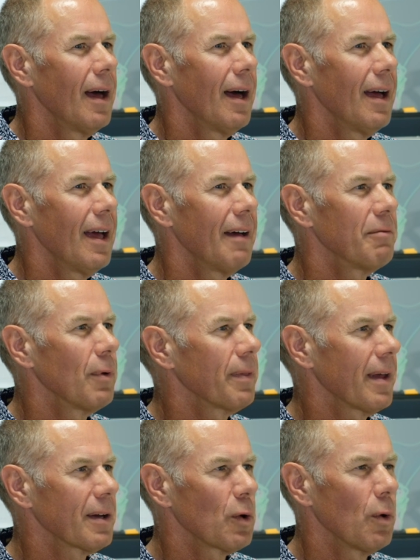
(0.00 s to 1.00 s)
have what
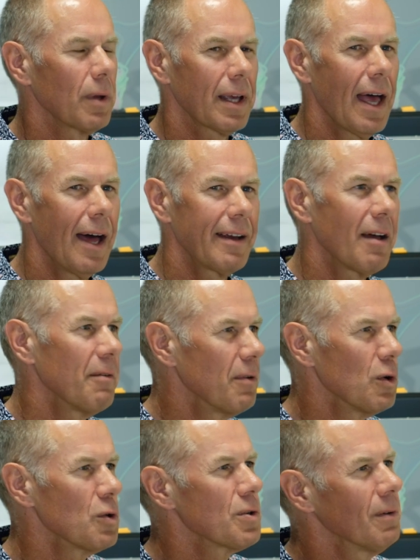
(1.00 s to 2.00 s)
they call a
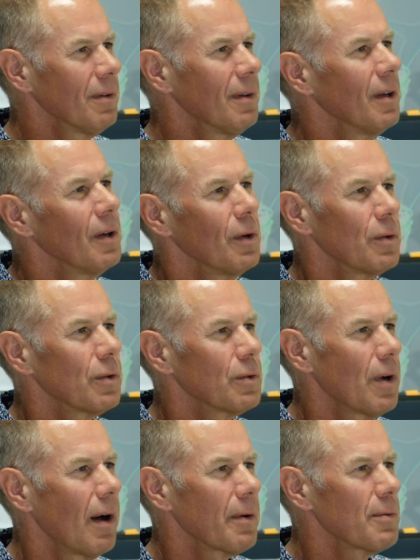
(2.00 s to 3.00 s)
cardioversion to
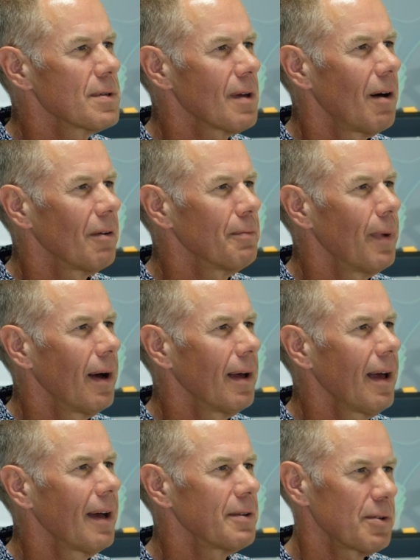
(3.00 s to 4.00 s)
try to resolve my
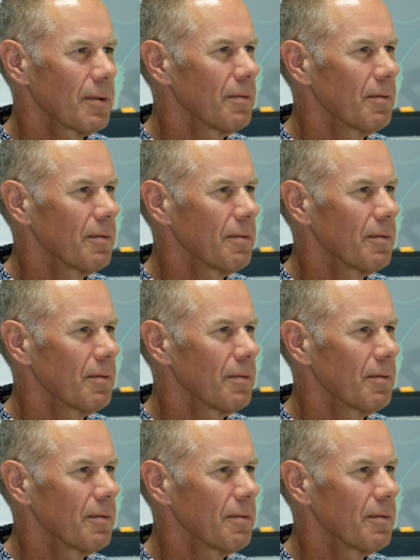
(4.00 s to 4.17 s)
atrial